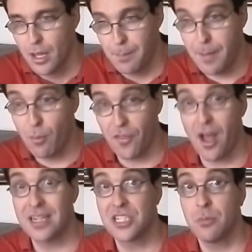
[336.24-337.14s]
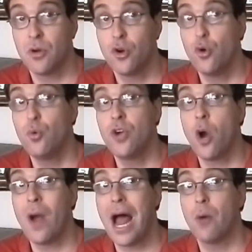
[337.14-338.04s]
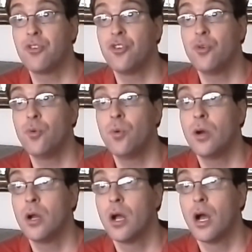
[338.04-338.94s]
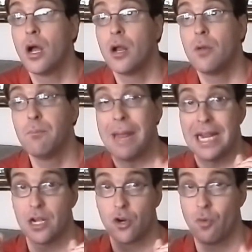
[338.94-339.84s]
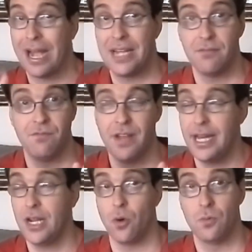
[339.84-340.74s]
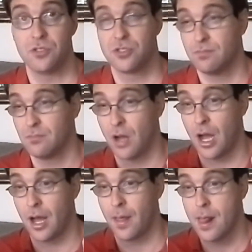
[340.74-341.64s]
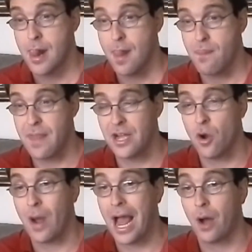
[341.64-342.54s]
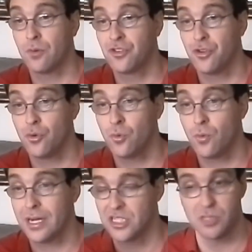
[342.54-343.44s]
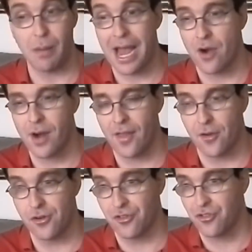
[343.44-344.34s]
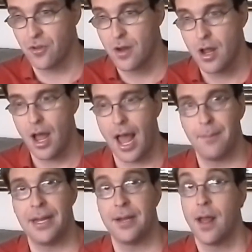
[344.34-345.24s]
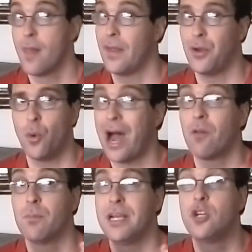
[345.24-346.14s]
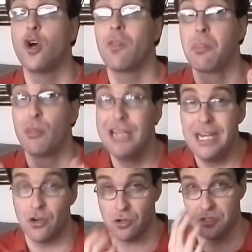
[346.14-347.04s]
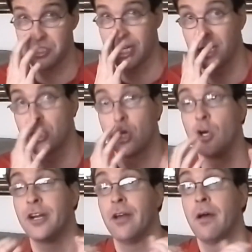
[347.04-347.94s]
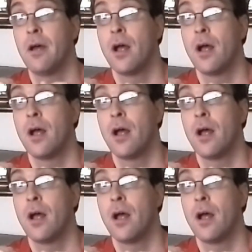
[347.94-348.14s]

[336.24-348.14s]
People with autism who know how to make great videos. They know how to inspire others. I mean, they know how to be good leaders and good